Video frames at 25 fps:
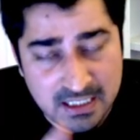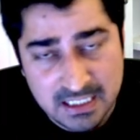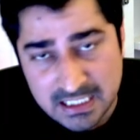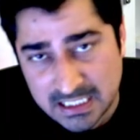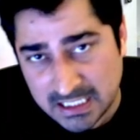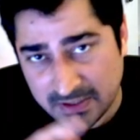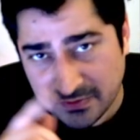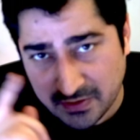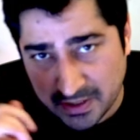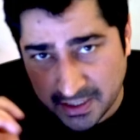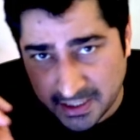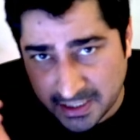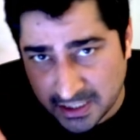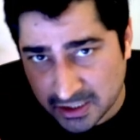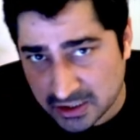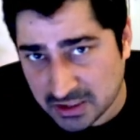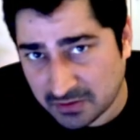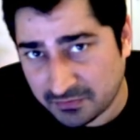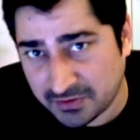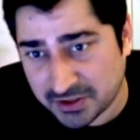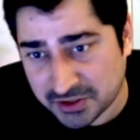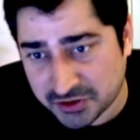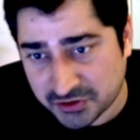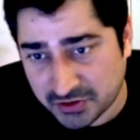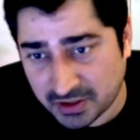Even in case of
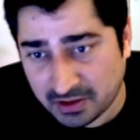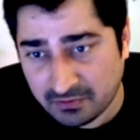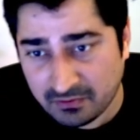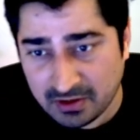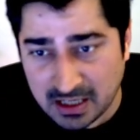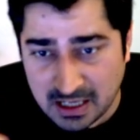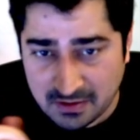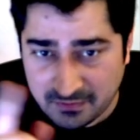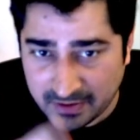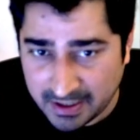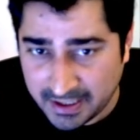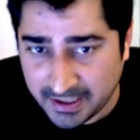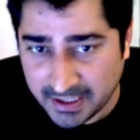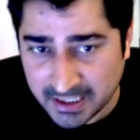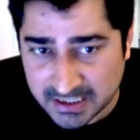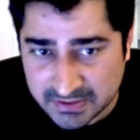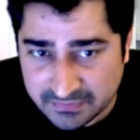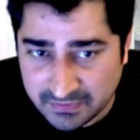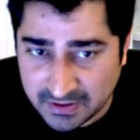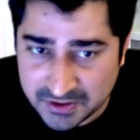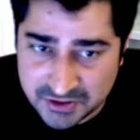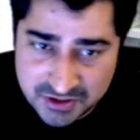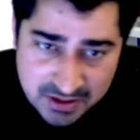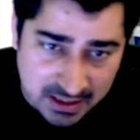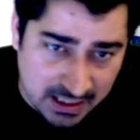a string, we have an index
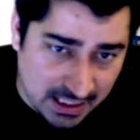function,